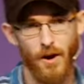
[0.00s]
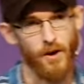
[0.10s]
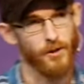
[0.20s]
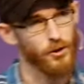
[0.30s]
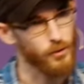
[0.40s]

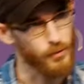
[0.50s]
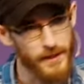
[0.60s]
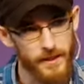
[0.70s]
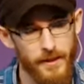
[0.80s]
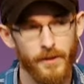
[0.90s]
our
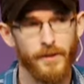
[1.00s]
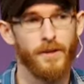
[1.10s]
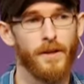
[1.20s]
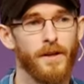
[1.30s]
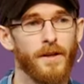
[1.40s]

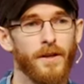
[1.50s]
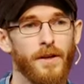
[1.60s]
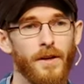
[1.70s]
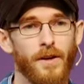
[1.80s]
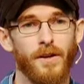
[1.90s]
career,
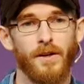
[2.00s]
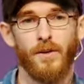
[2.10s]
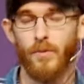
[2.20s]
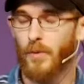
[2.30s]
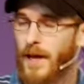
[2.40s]

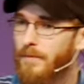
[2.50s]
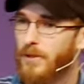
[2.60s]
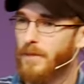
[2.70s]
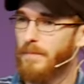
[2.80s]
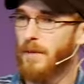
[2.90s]

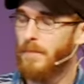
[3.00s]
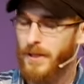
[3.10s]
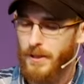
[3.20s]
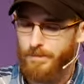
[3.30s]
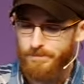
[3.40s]
whatever it may
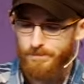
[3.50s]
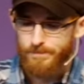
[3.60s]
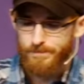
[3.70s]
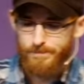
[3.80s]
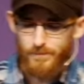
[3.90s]
be.
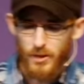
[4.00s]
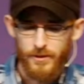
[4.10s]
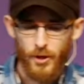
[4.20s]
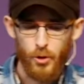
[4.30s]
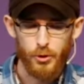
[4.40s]

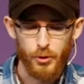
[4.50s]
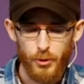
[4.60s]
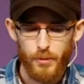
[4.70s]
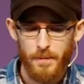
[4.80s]
No, true